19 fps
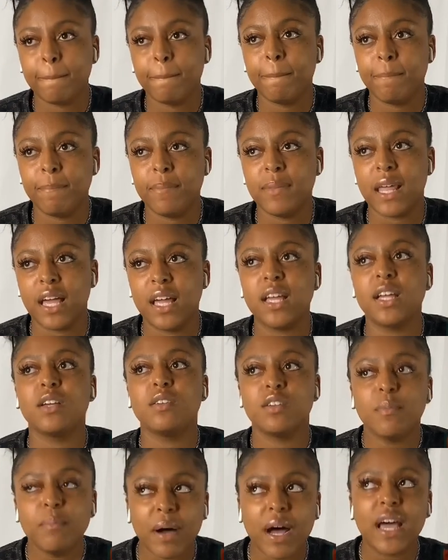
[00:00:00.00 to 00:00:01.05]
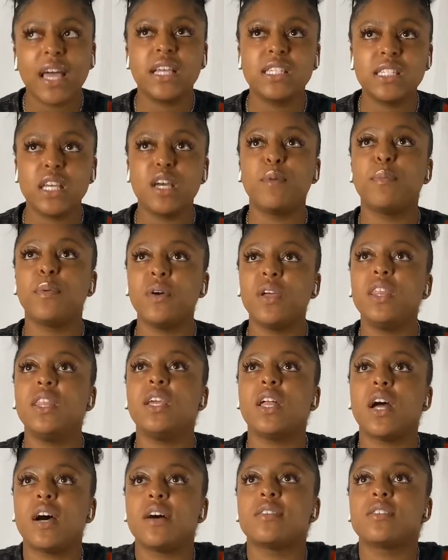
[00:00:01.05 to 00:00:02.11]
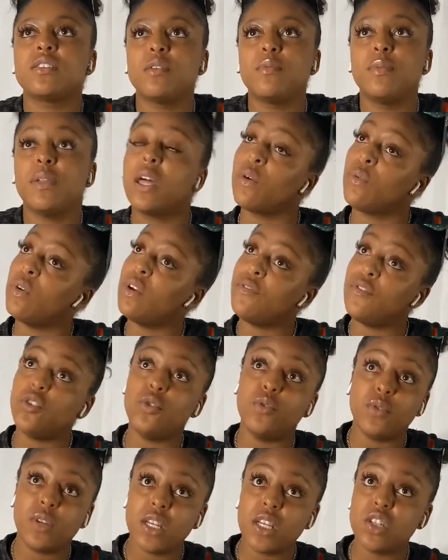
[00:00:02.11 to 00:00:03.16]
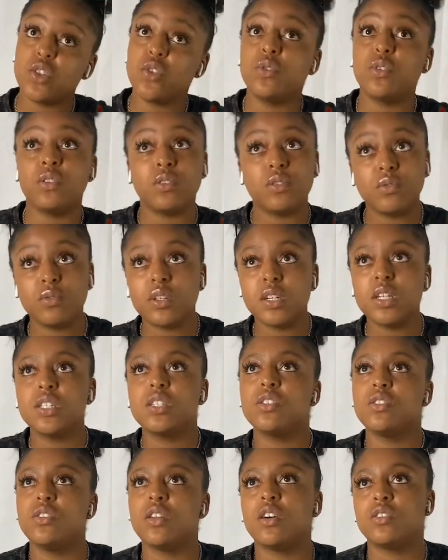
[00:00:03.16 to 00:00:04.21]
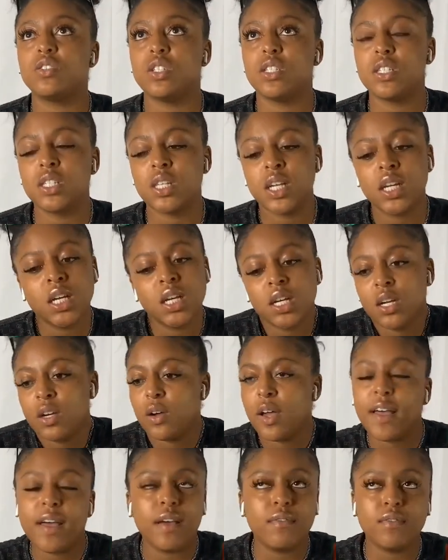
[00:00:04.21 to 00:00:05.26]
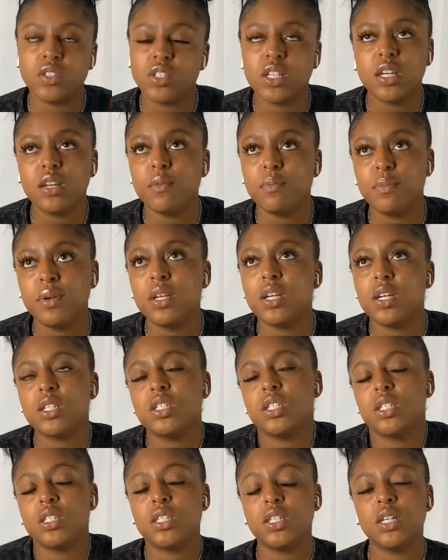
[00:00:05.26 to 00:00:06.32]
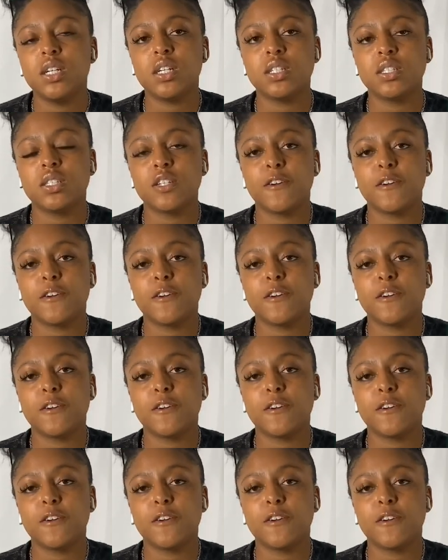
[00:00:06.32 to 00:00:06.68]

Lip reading: Like by example, and then also be like, well, if you do this, you can do this. Just however she can be there, she's there. So.